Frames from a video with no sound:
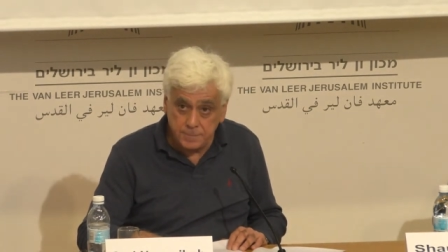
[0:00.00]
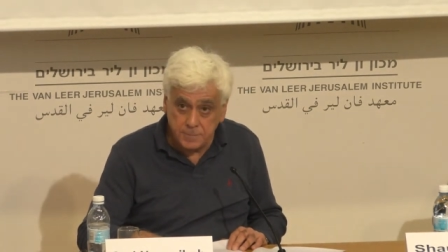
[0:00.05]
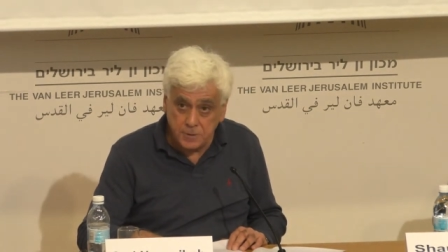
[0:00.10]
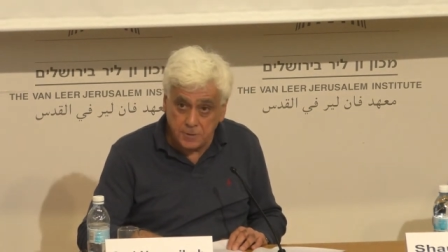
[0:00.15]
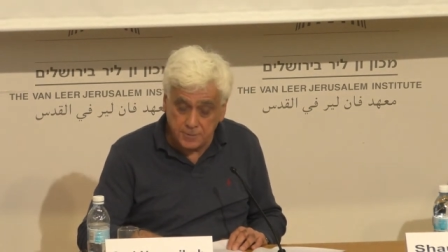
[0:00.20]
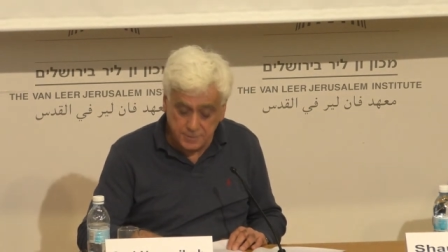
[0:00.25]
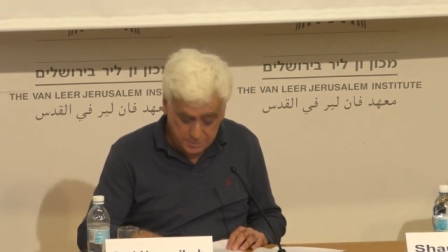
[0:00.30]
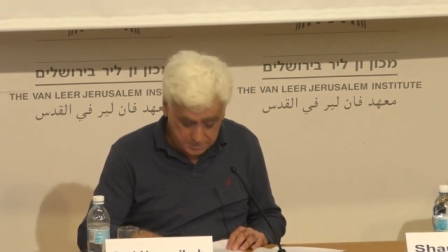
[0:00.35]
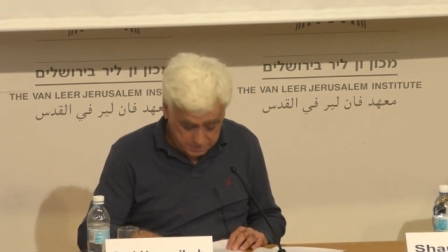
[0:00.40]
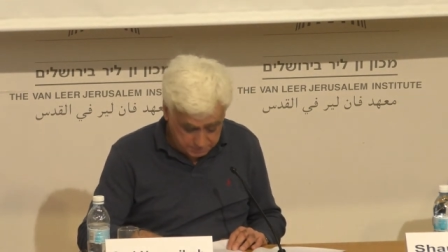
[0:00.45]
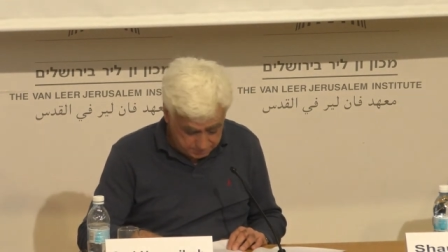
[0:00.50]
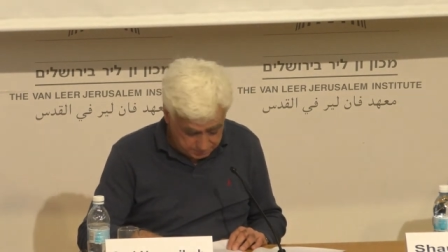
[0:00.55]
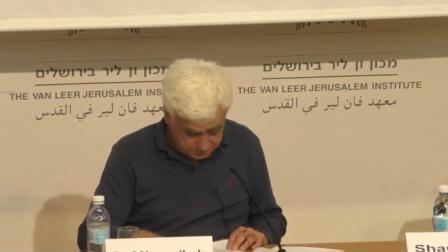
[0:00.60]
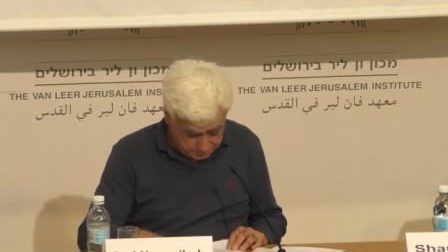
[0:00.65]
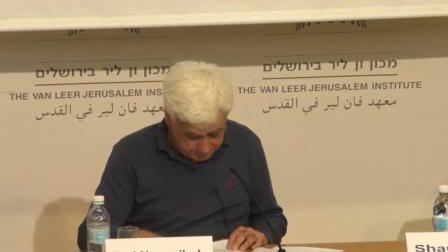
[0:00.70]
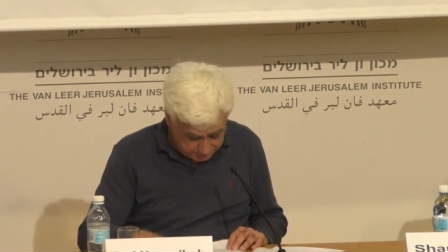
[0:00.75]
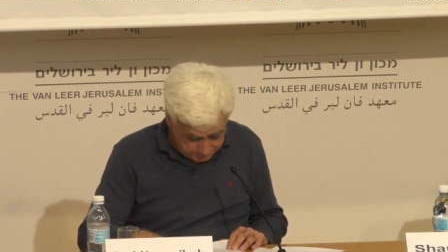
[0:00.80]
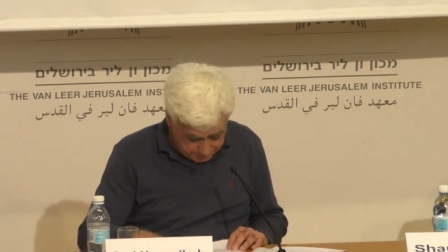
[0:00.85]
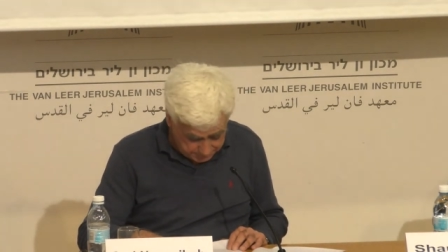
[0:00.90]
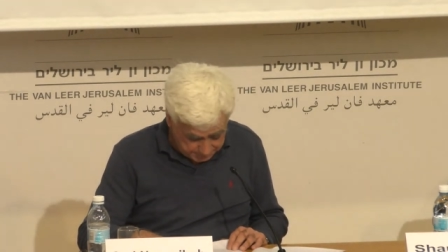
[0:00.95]

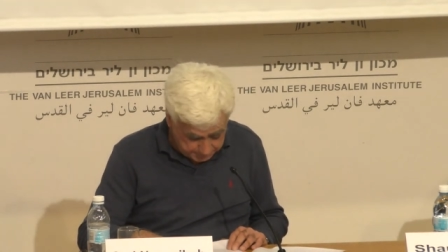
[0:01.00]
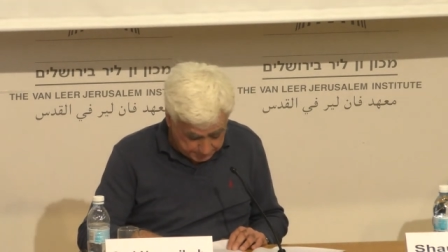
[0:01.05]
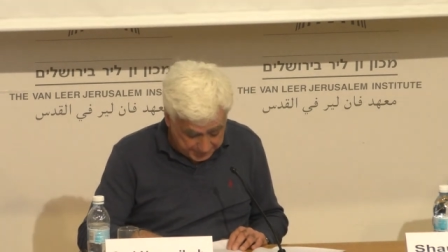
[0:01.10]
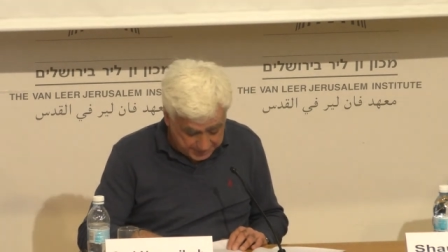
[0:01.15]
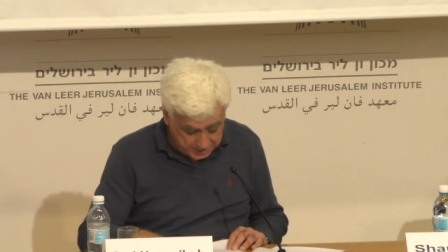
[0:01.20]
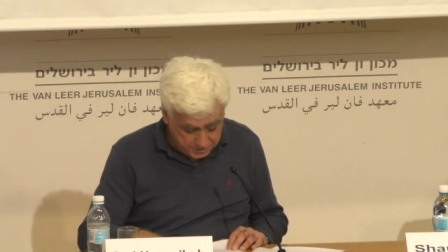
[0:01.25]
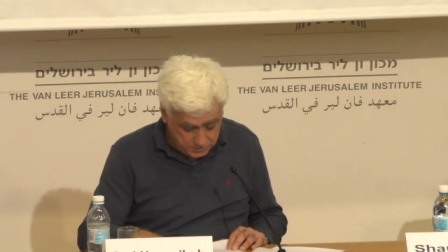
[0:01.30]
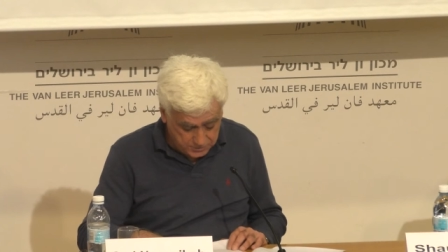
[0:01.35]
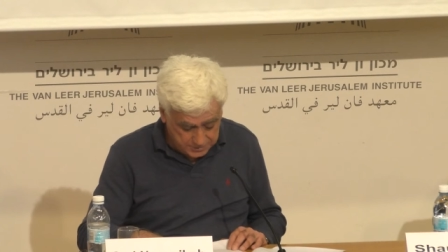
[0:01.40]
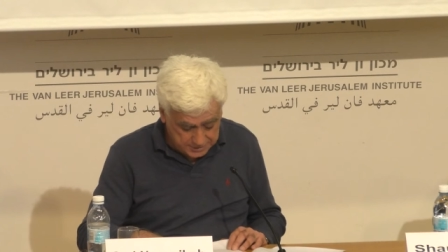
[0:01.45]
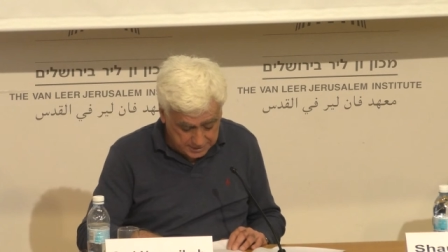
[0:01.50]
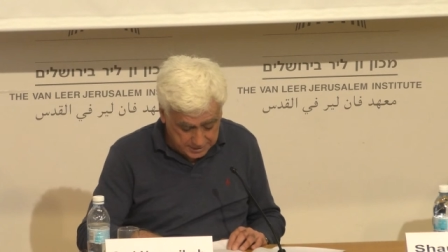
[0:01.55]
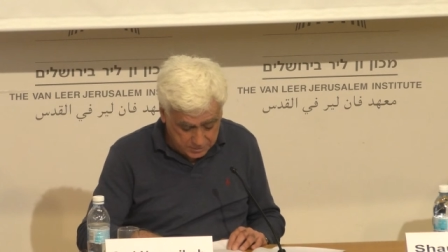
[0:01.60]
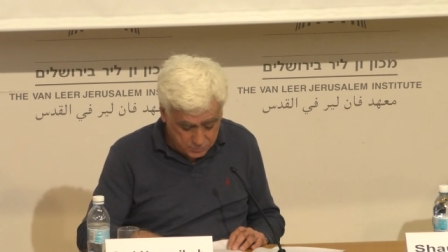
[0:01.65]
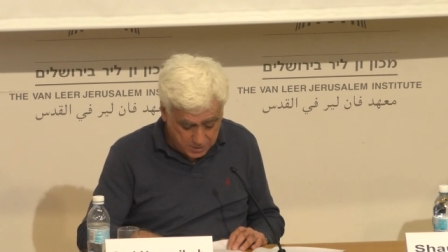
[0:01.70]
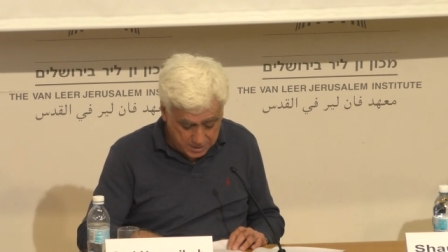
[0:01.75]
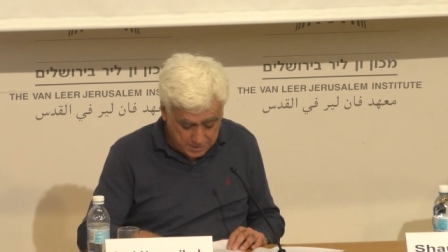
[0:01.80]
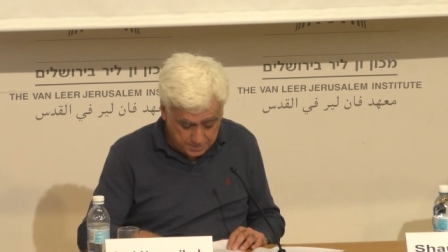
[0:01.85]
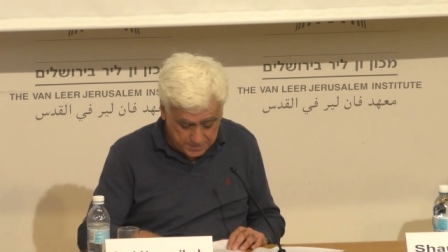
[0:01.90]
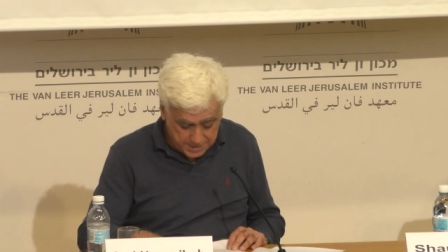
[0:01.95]
conspicuously
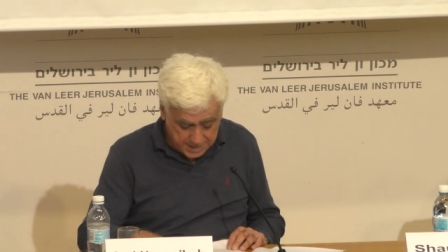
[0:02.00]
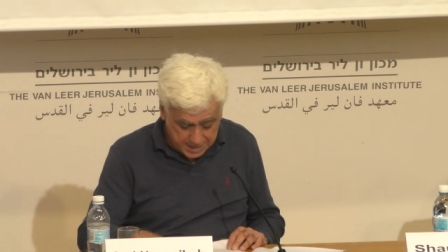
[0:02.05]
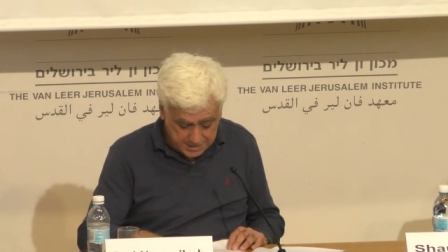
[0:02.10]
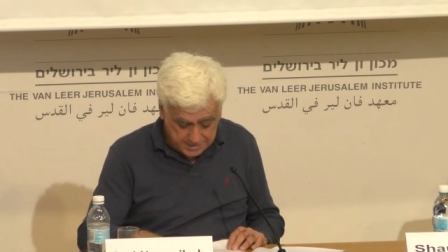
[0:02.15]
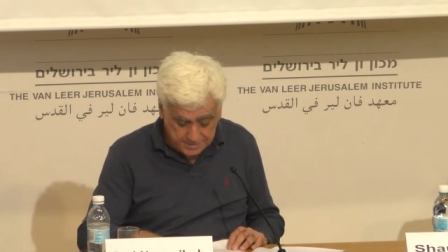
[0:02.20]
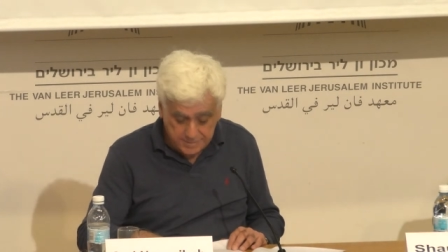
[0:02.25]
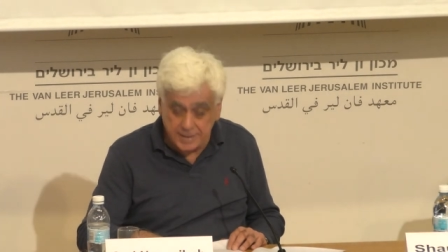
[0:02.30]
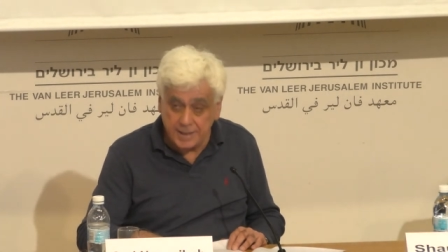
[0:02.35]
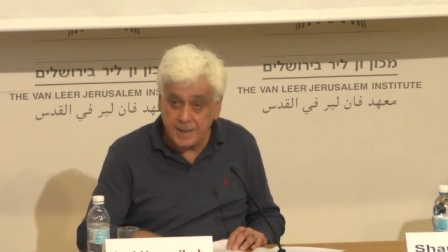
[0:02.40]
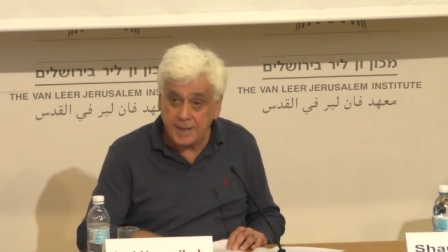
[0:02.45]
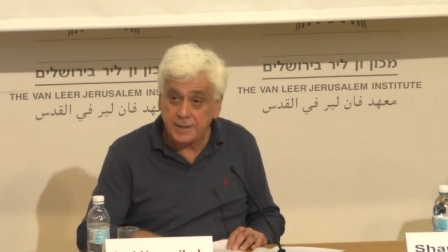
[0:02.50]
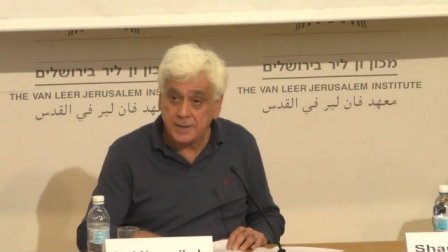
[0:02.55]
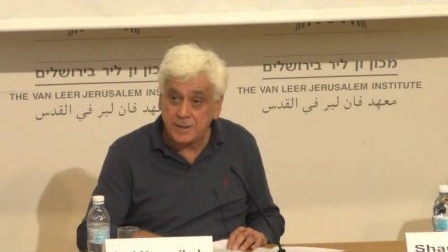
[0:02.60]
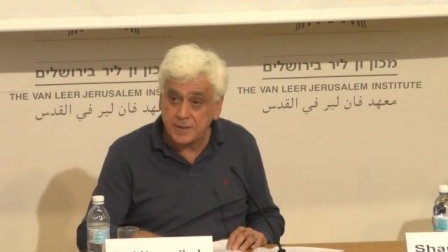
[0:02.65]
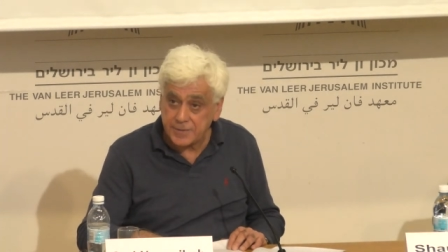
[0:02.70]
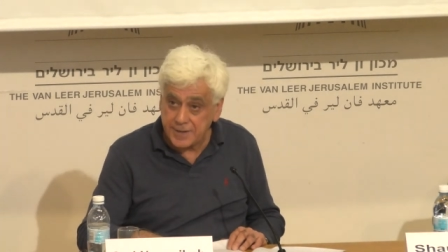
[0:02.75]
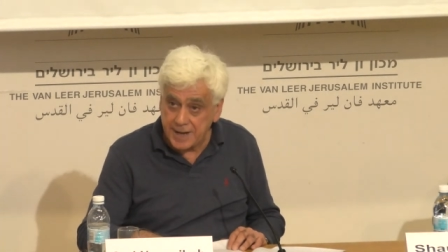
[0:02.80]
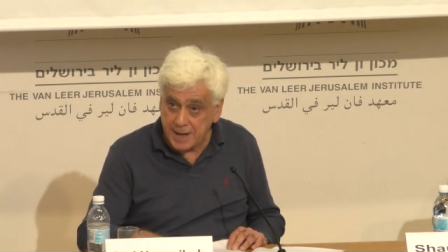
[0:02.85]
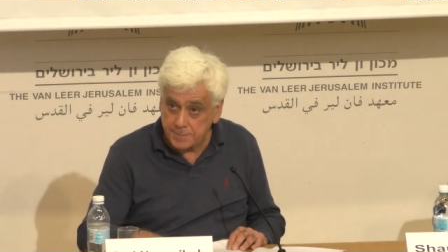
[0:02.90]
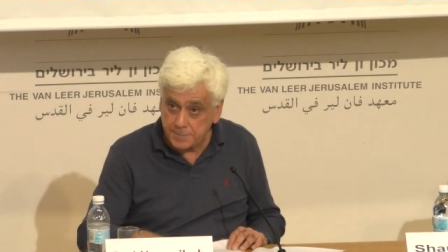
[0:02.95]
well planned and
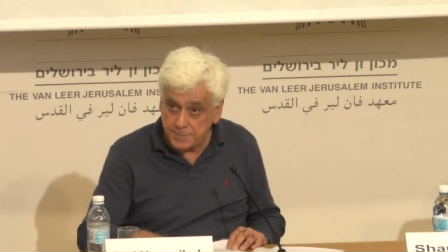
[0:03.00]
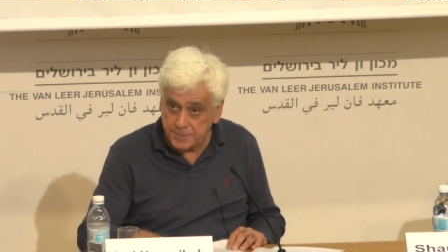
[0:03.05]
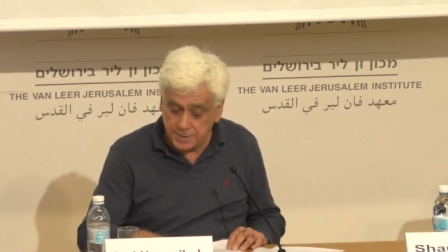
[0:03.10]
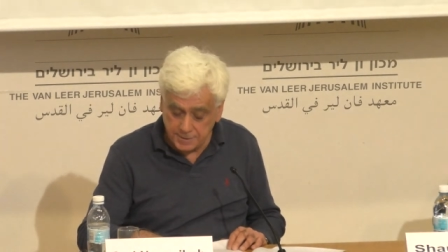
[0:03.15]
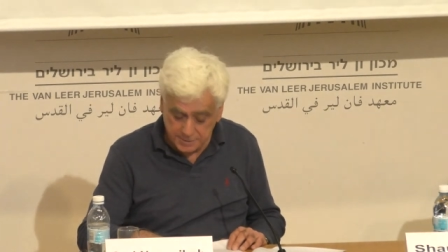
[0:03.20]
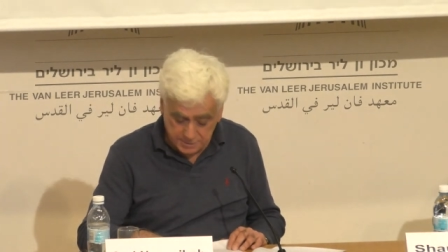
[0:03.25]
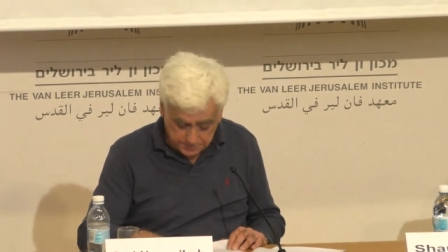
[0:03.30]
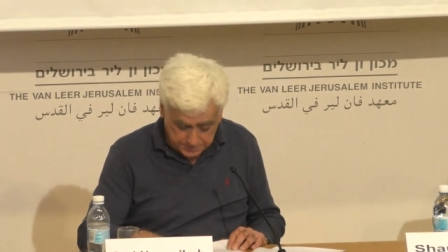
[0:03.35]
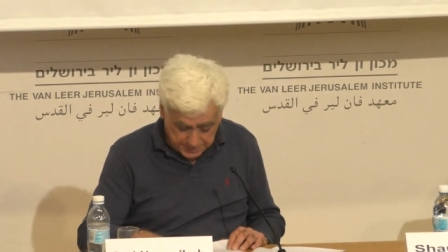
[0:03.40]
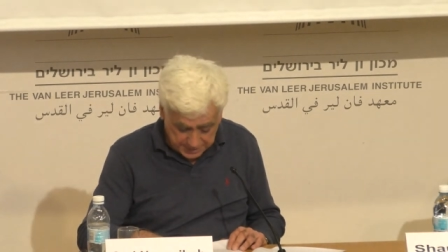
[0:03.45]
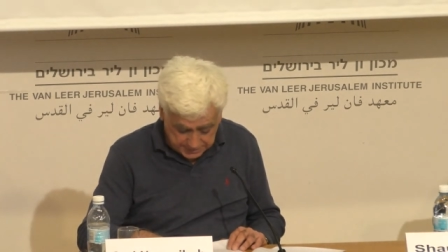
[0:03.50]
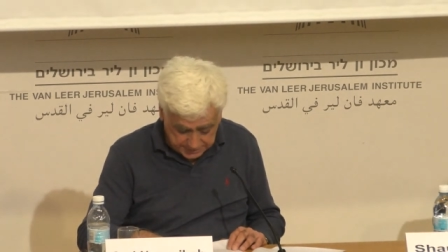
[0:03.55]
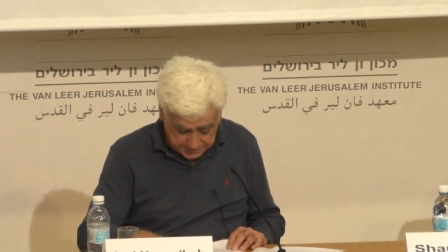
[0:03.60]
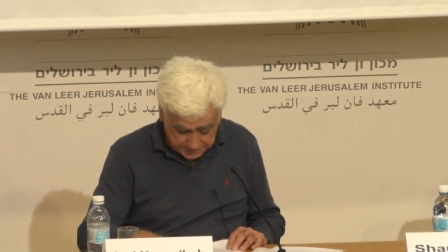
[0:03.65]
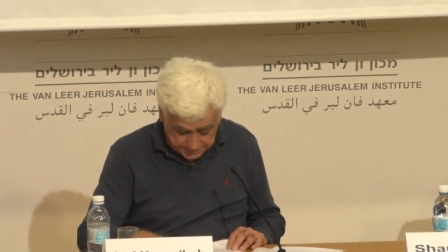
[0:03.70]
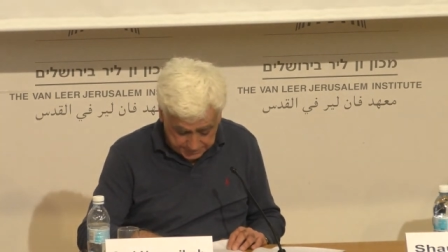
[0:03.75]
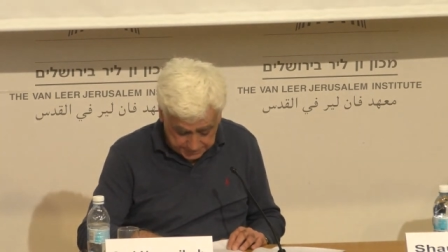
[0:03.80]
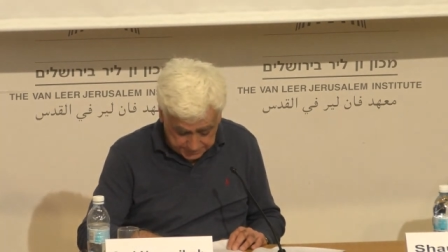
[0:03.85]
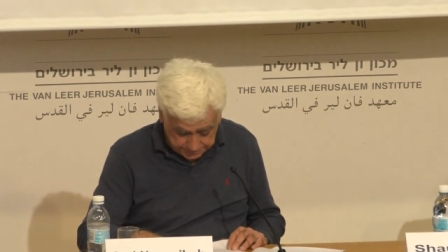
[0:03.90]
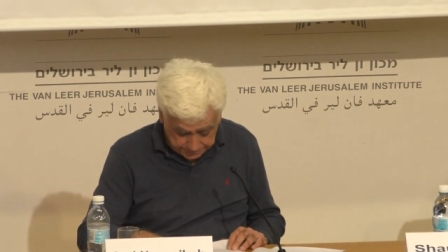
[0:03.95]
cramped
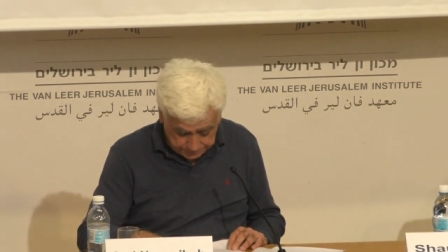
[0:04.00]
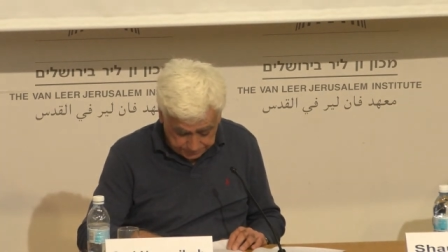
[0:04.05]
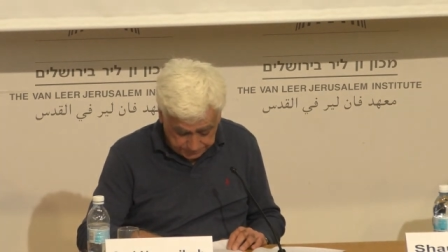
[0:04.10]
spaces.